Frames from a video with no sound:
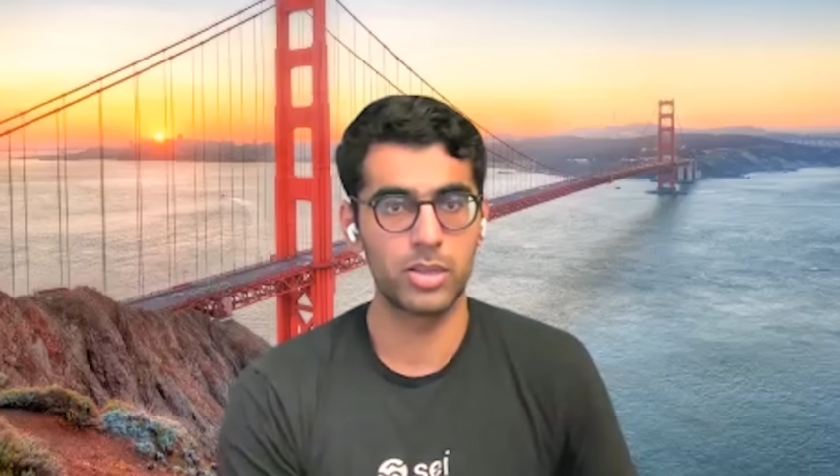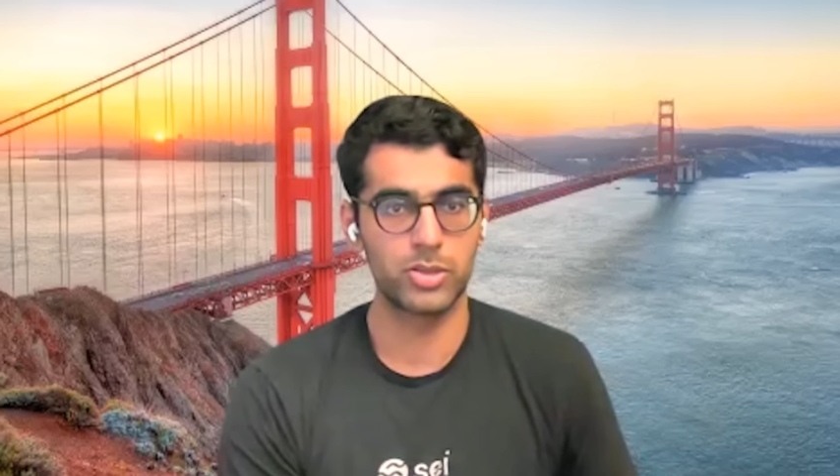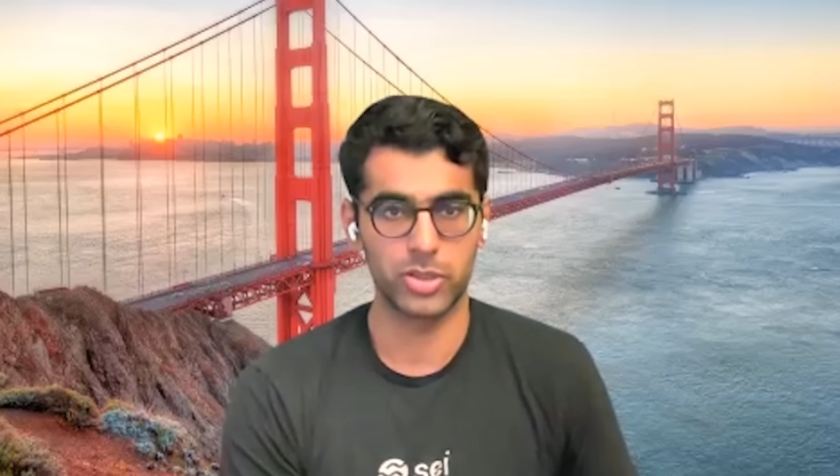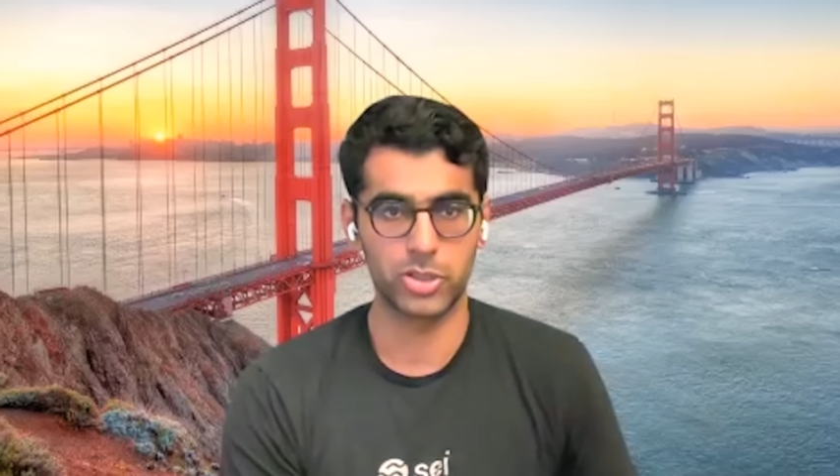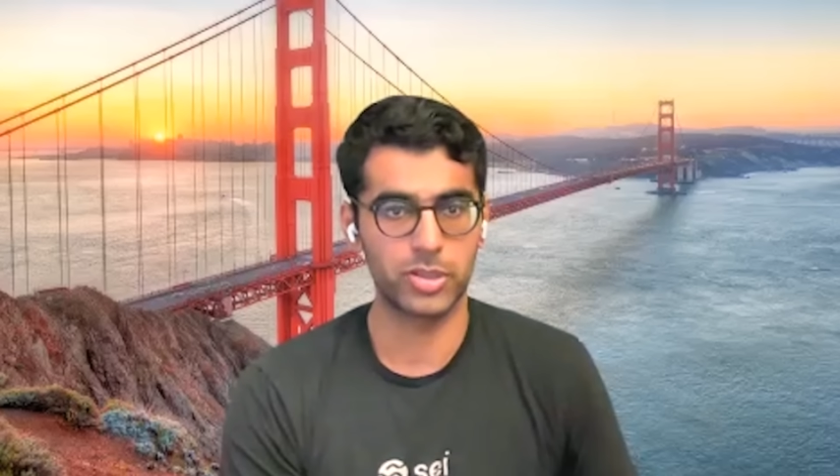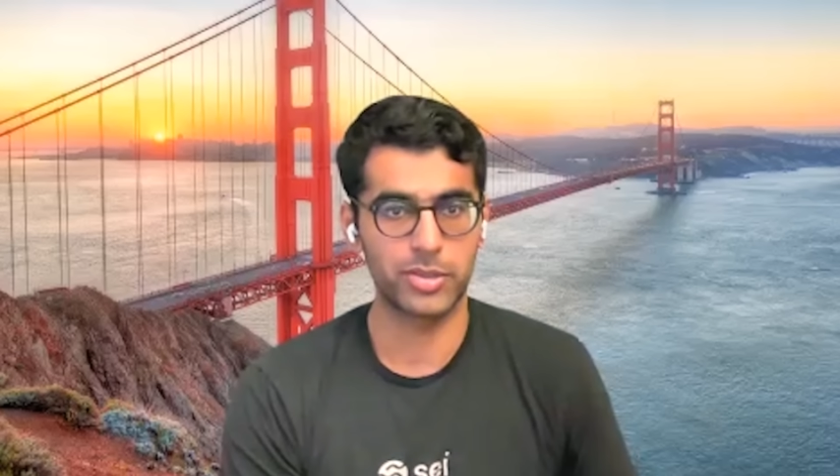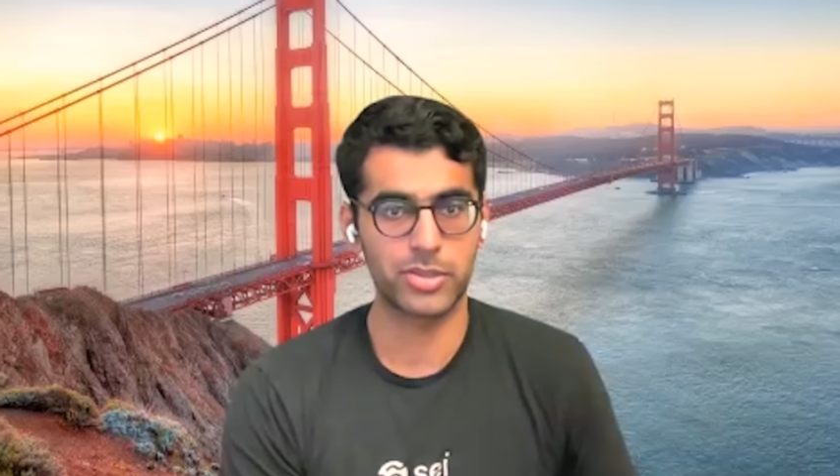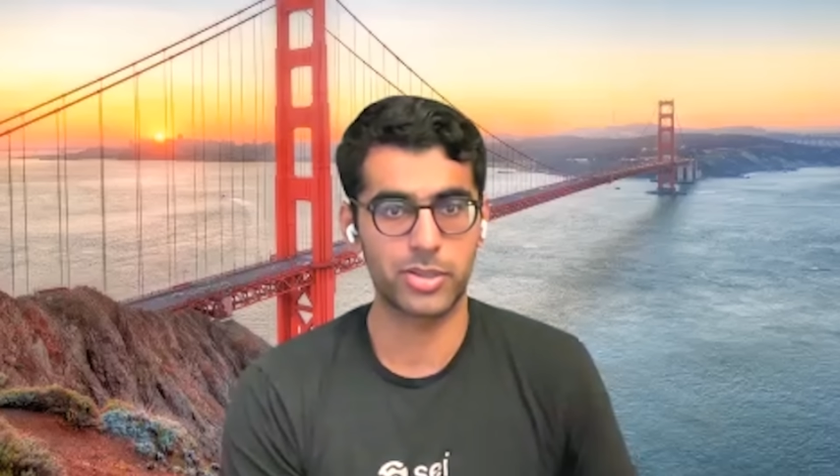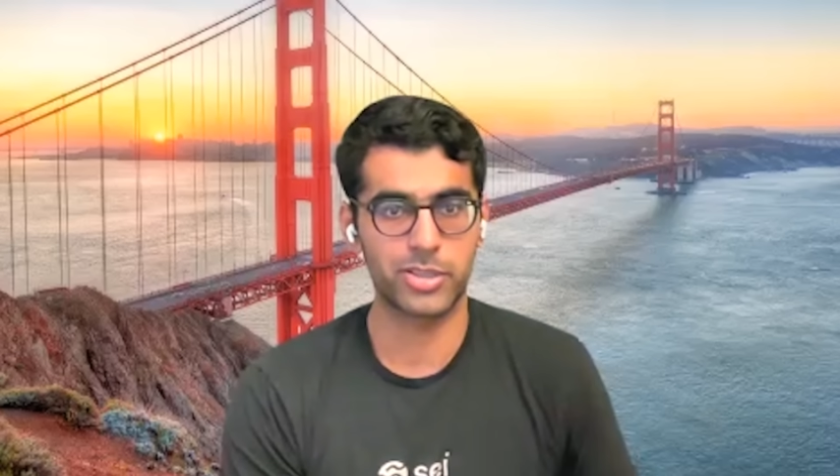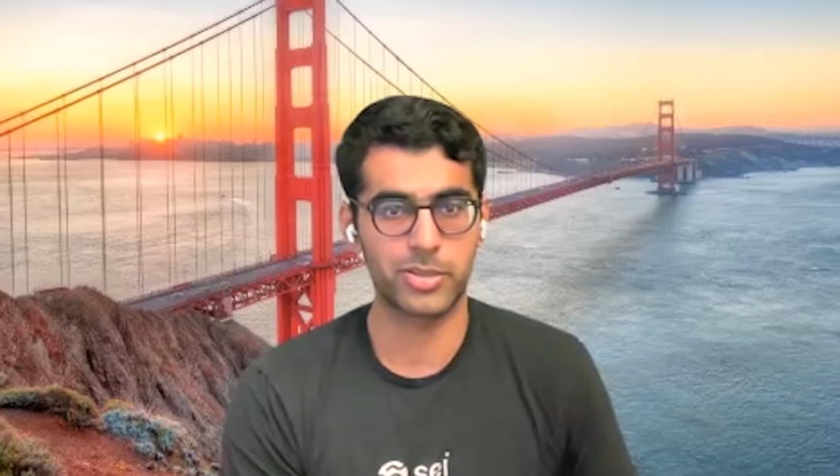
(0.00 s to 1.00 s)
So initially, there
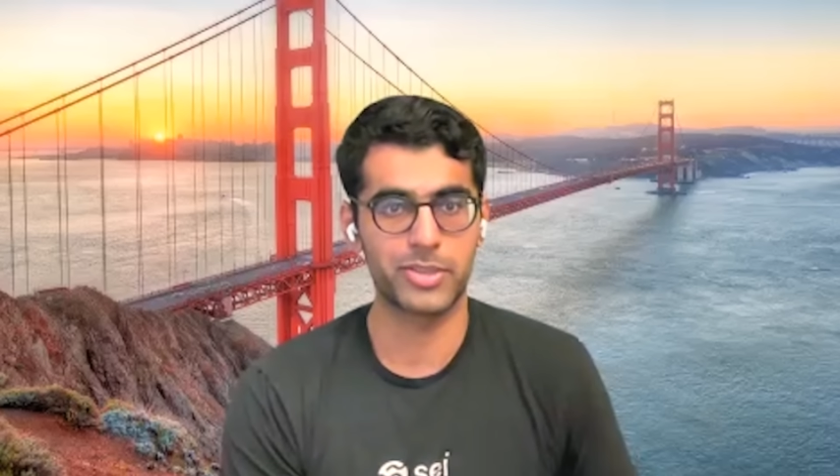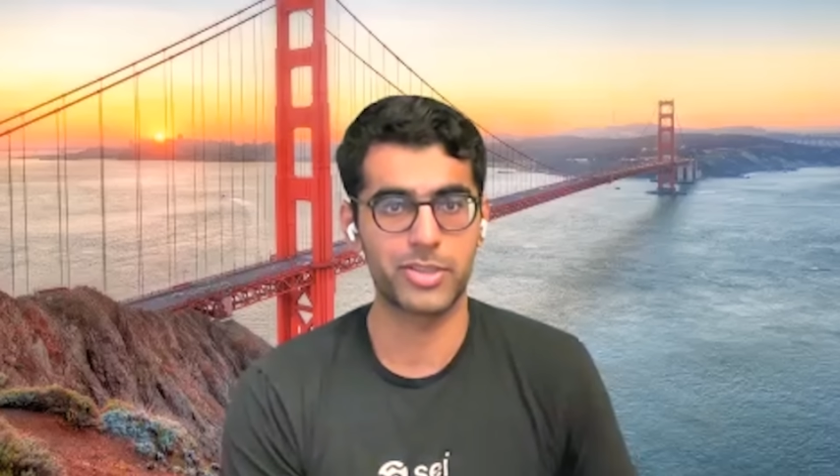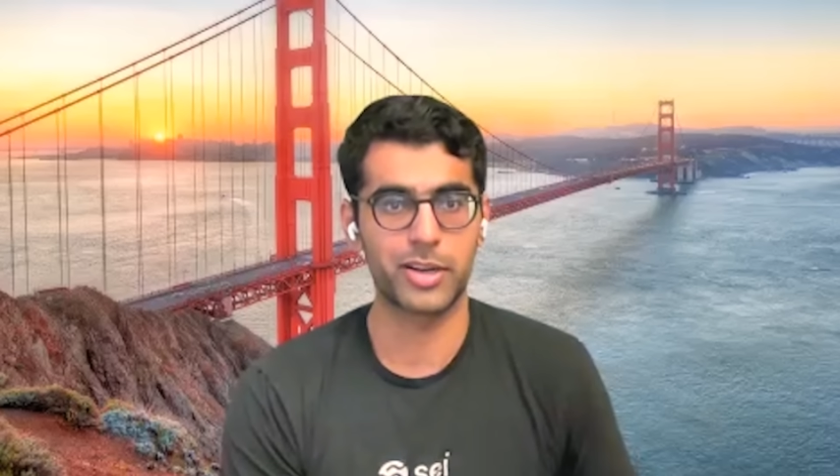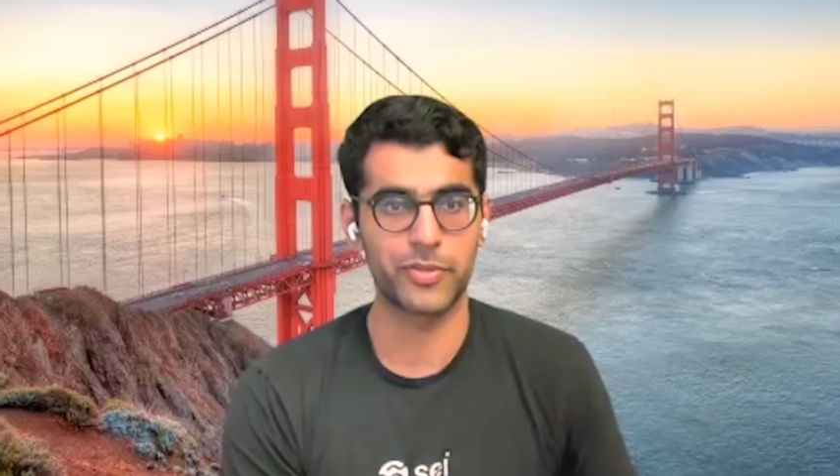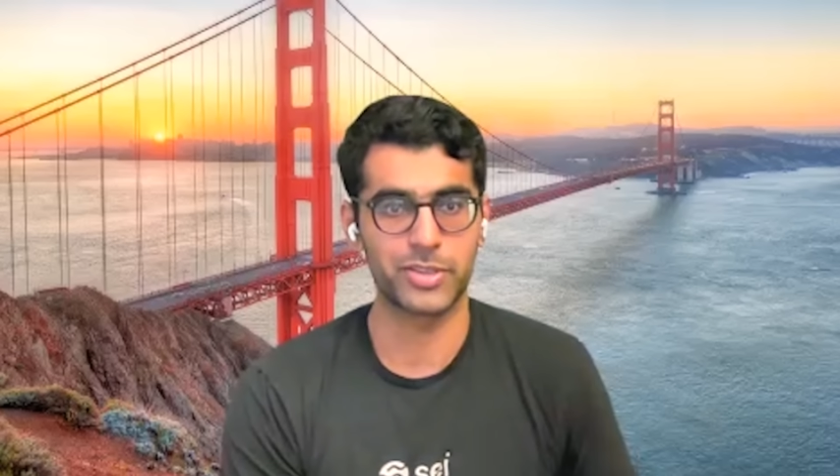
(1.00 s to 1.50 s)
started to be a ton of